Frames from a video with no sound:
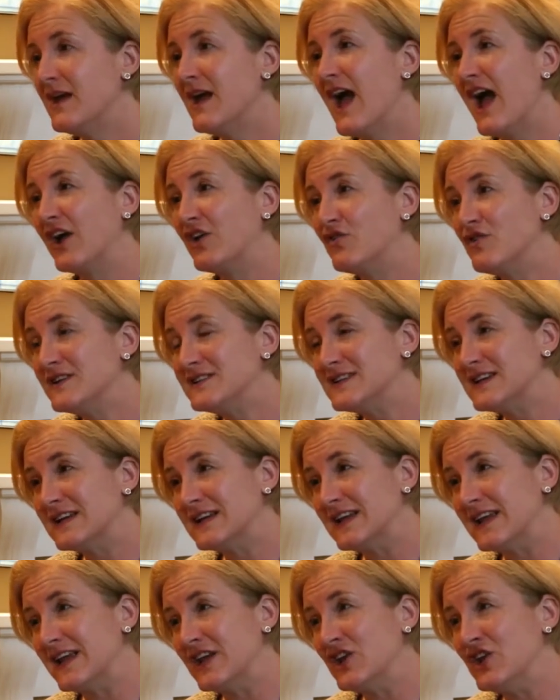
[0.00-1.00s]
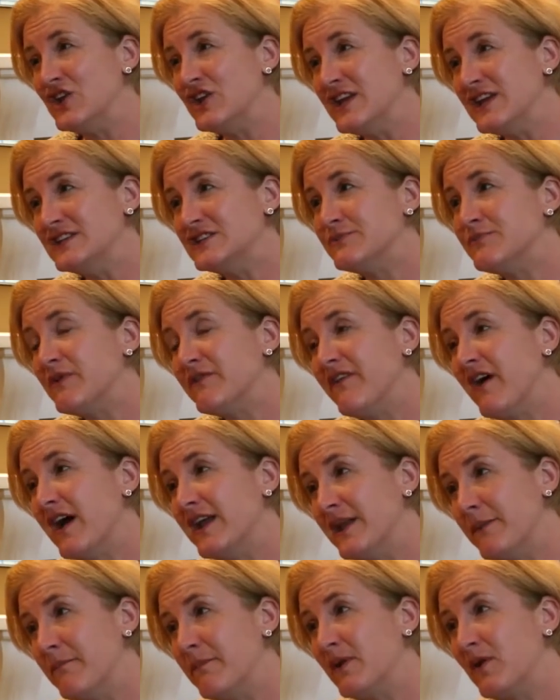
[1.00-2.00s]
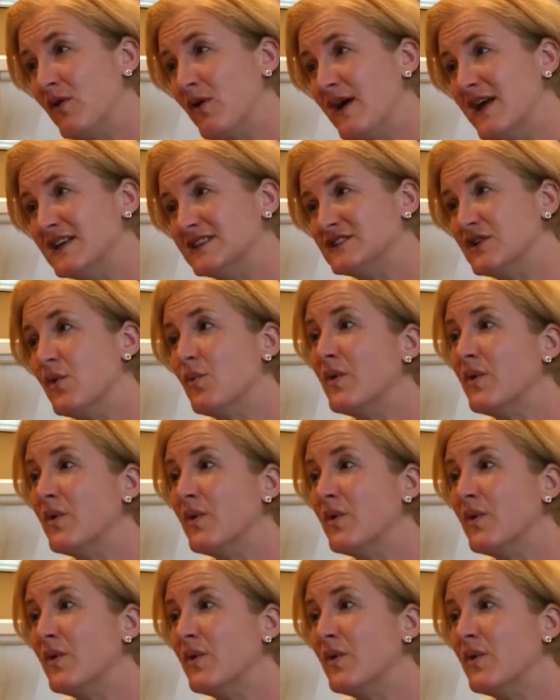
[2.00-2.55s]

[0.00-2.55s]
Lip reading: And critically, you need to provide employers